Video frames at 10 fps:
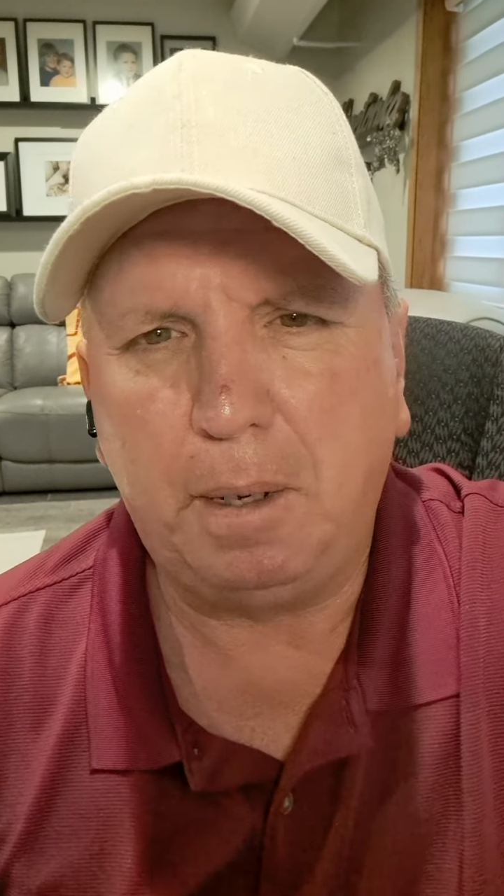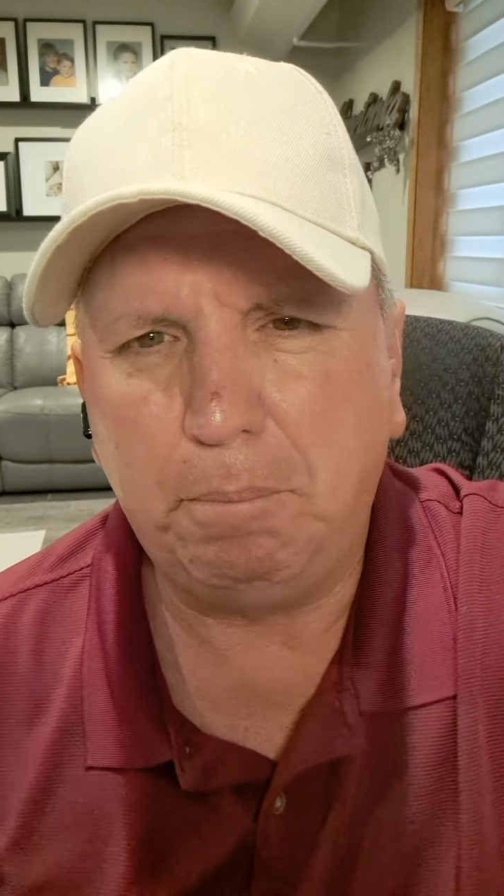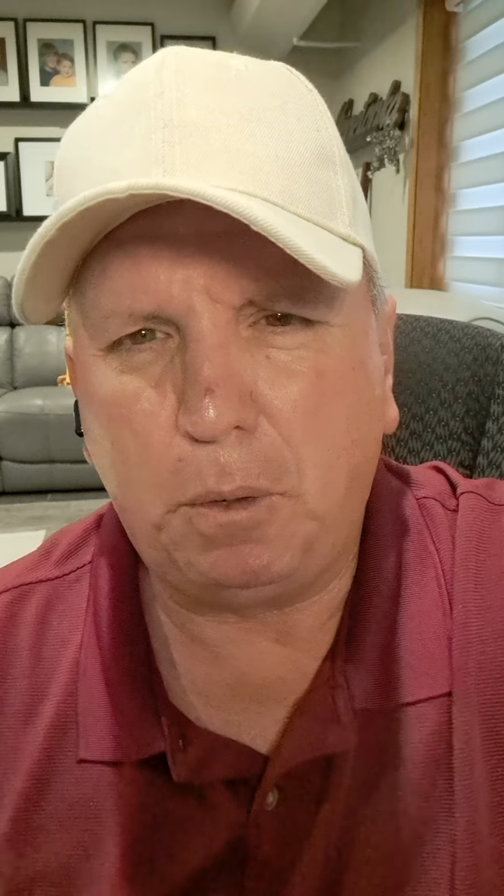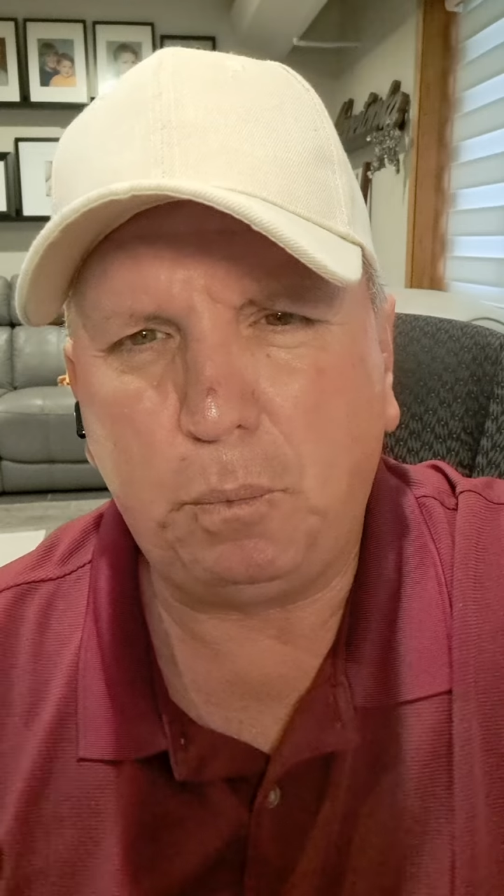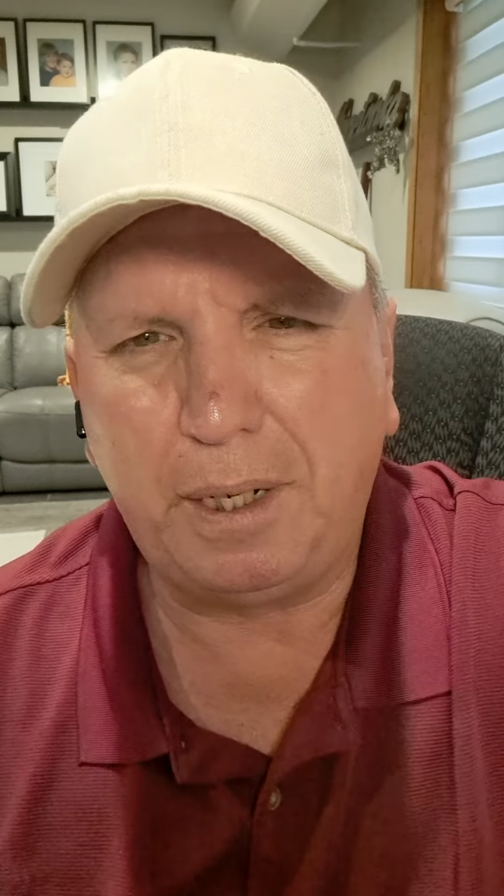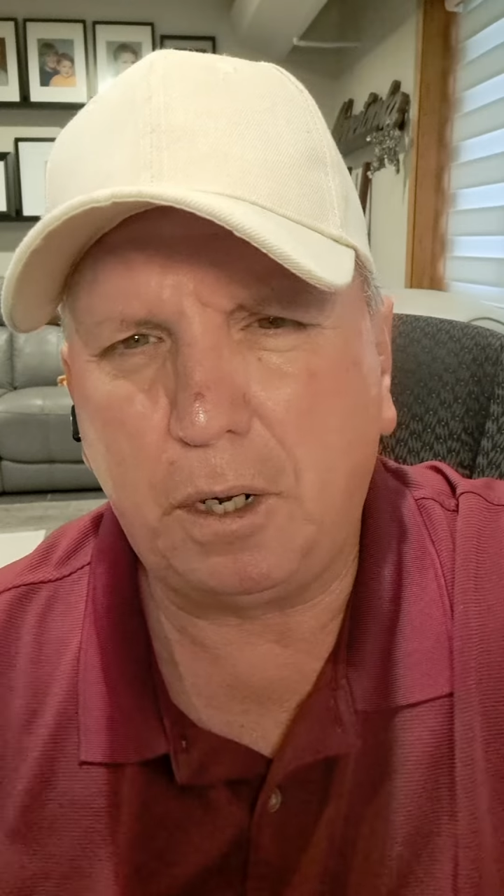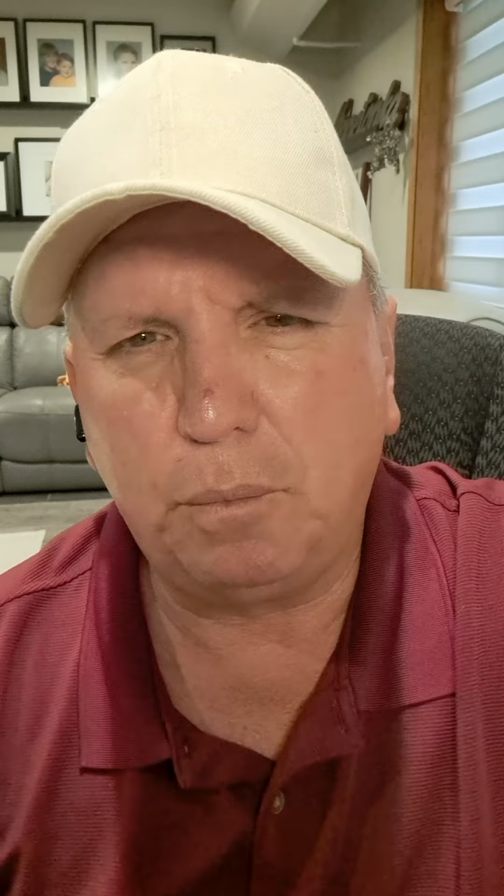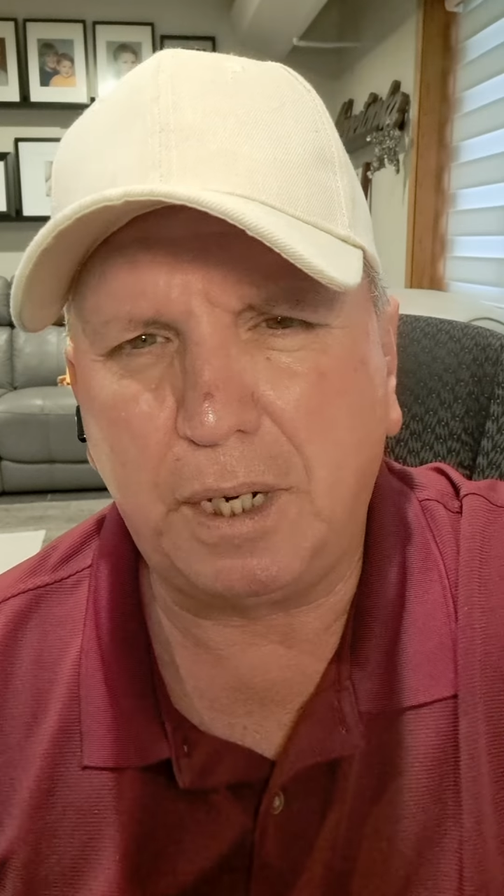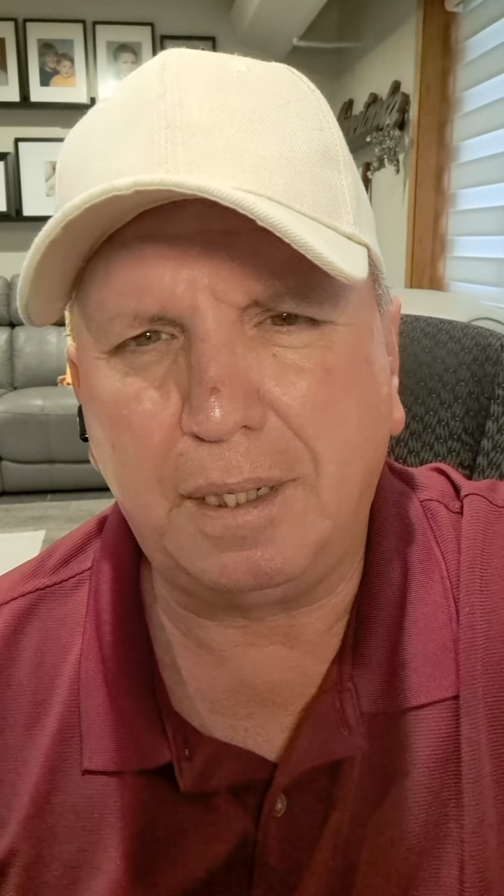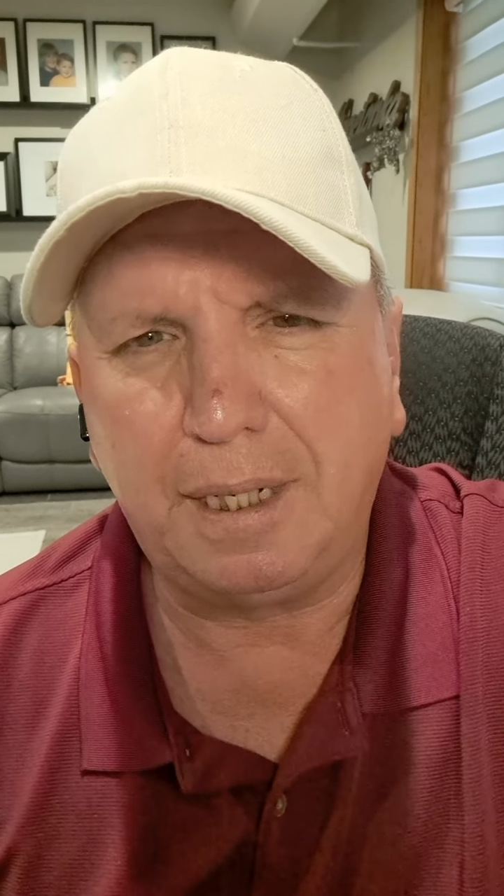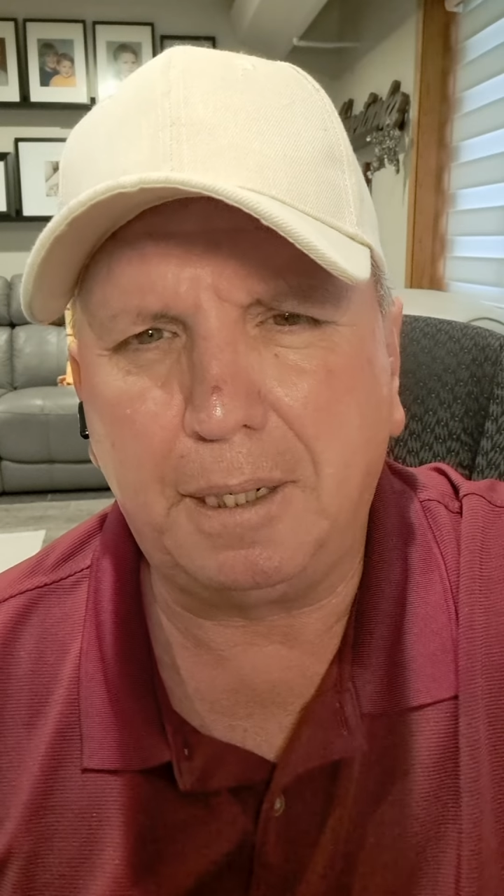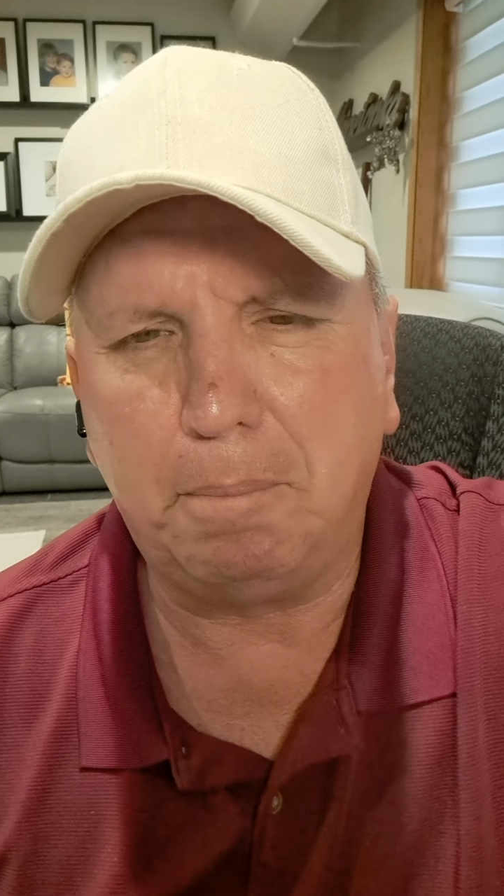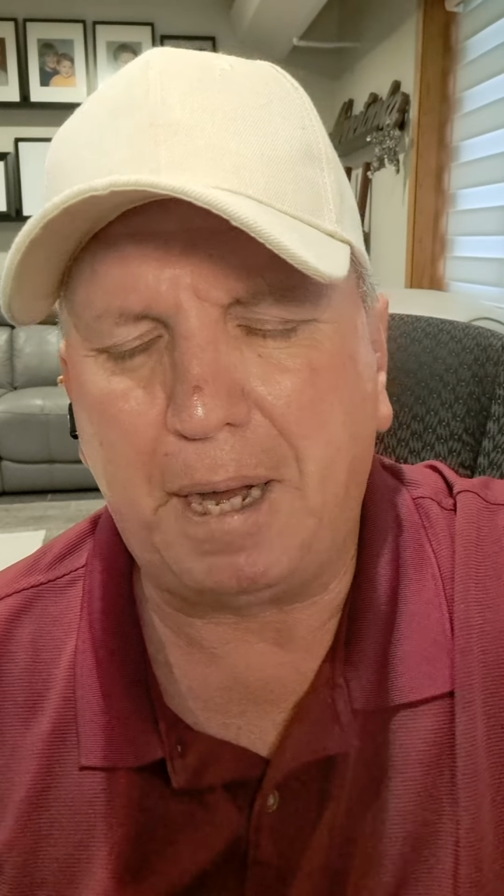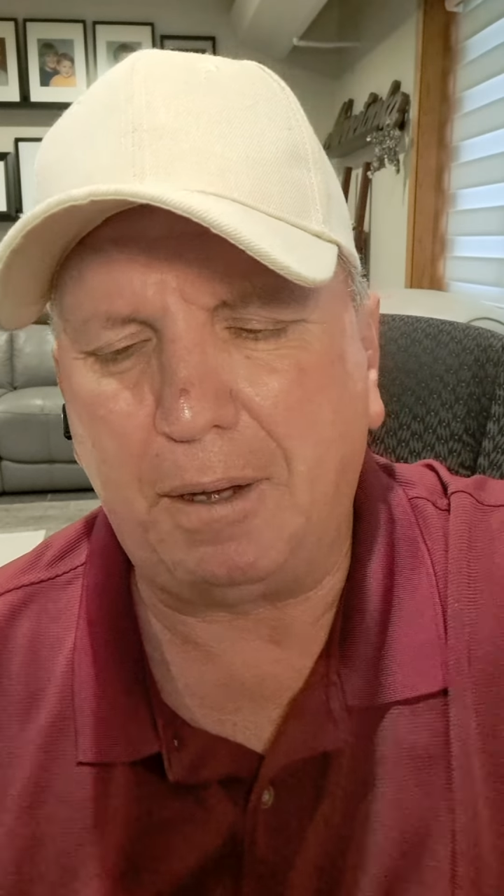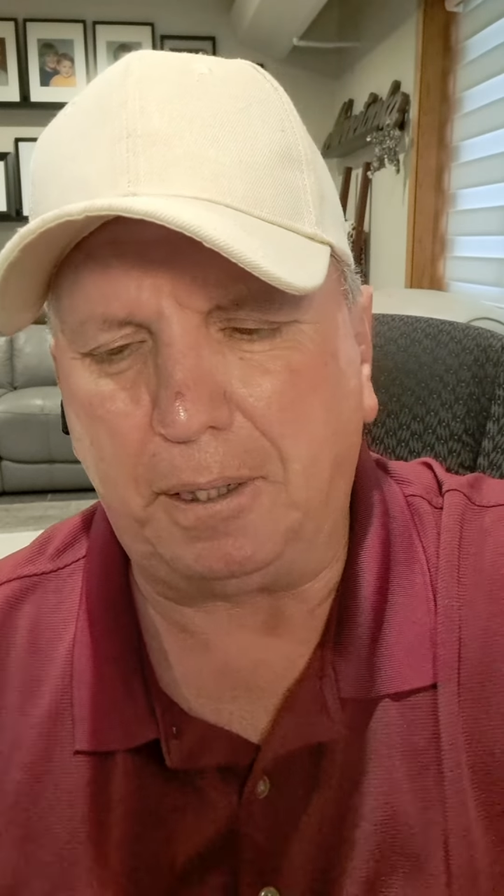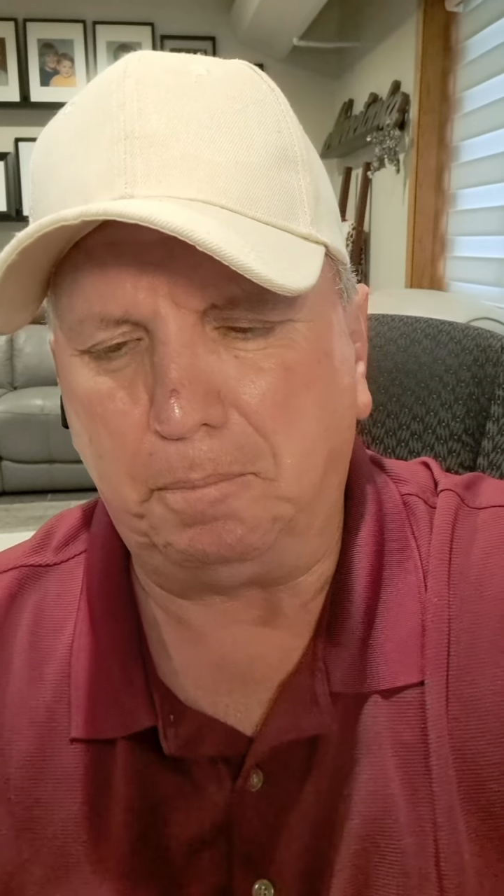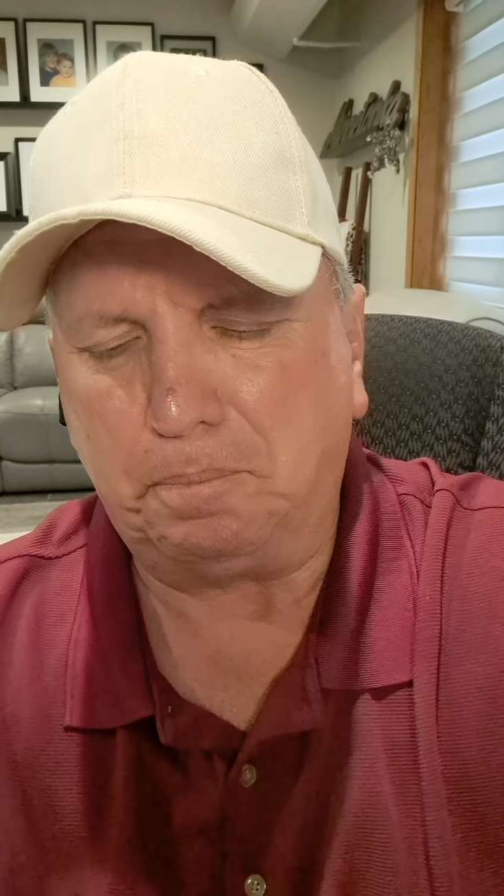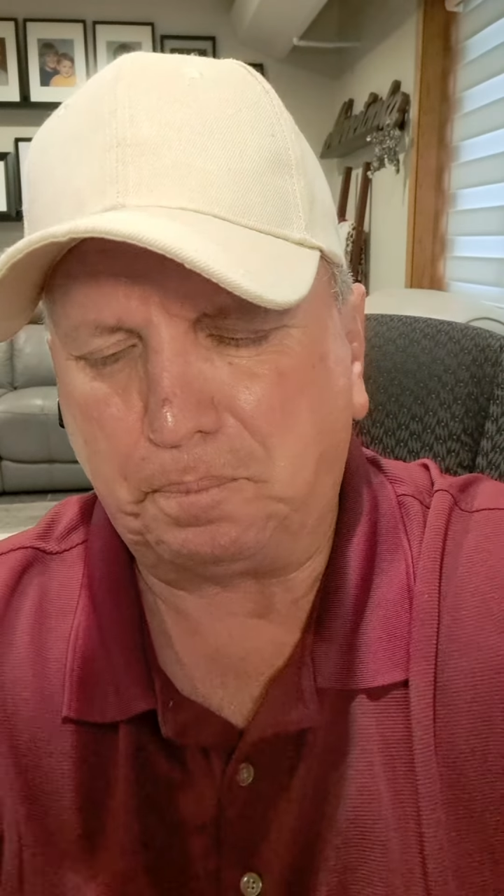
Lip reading: but we know nothing about it.